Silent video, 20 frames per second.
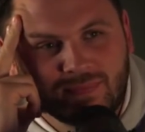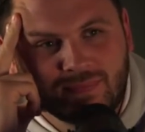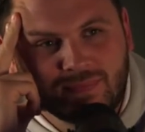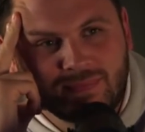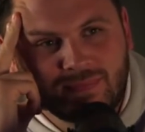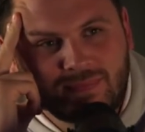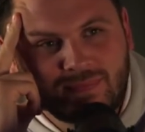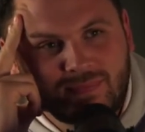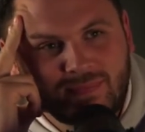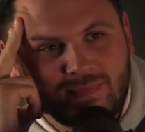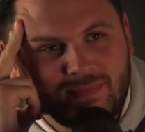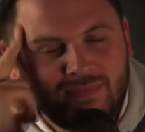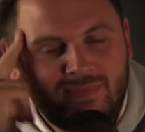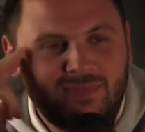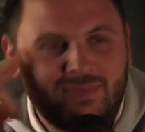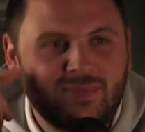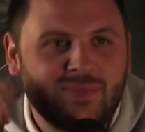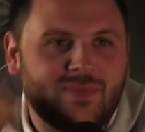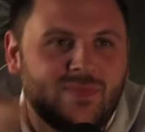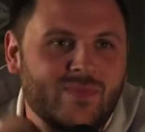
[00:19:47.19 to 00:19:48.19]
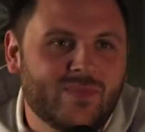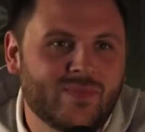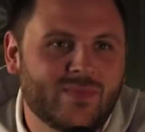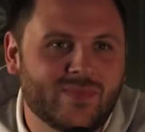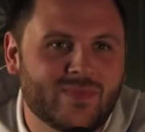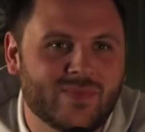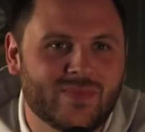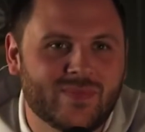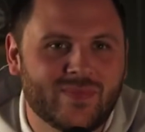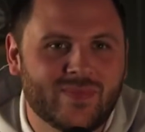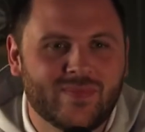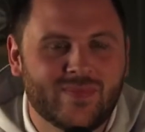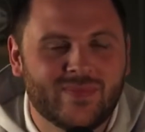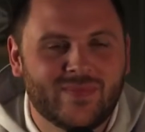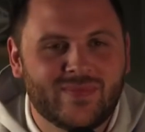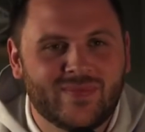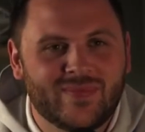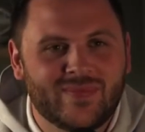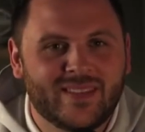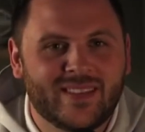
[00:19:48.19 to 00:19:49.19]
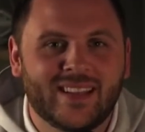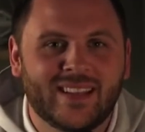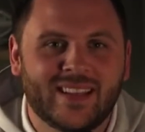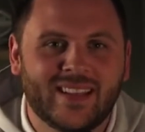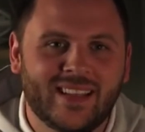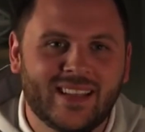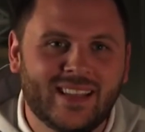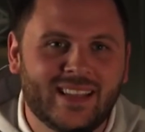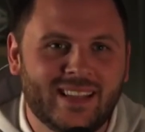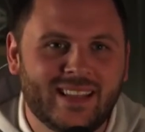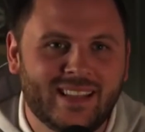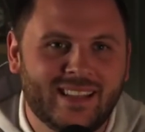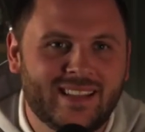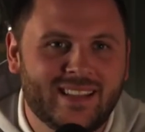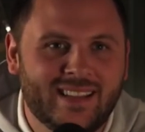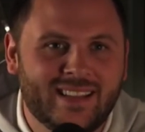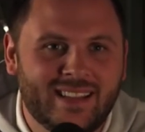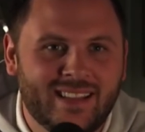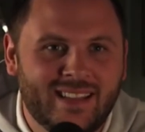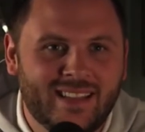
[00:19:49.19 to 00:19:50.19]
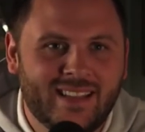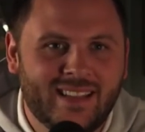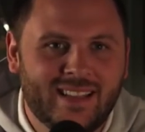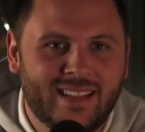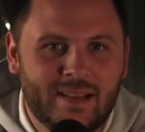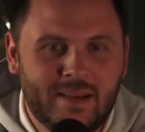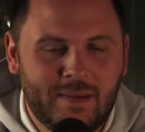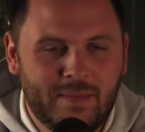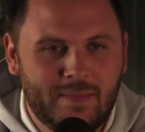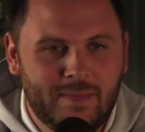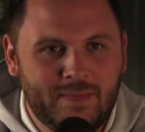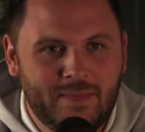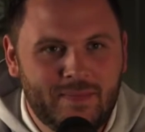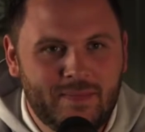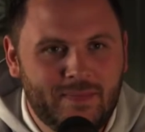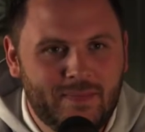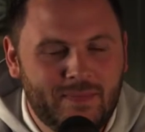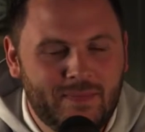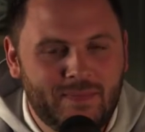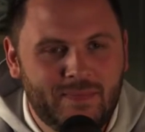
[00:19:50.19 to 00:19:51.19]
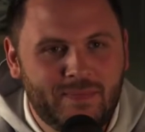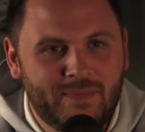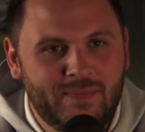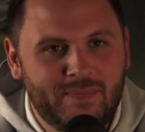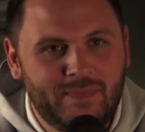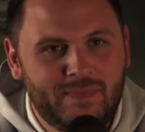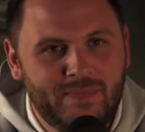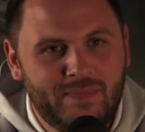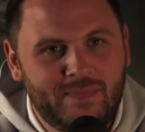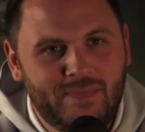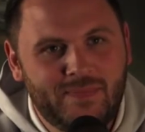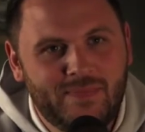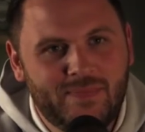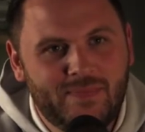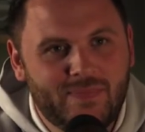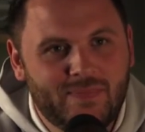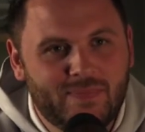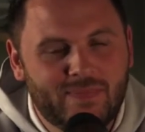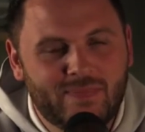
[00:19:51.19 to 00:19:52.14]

This person isn't speaking.